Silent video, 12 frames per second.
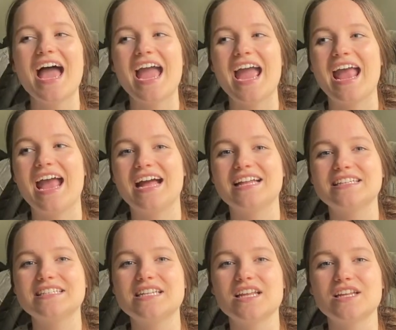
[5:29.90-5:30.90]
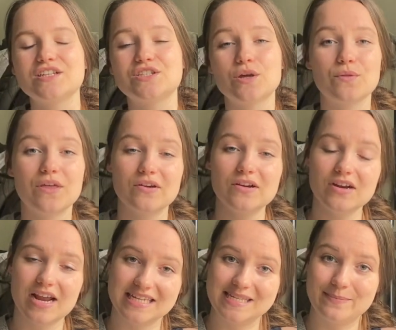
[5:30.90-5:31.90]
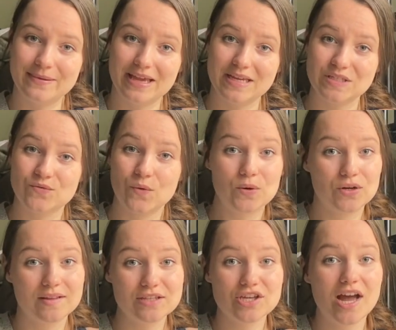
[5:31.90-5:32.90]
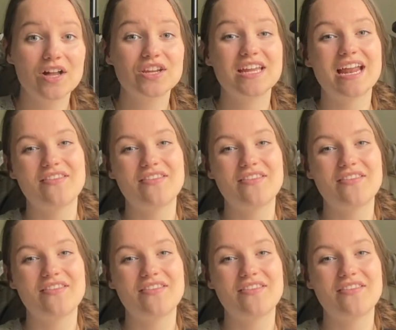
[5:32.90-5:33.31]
And so there are edTPAs for early childhood,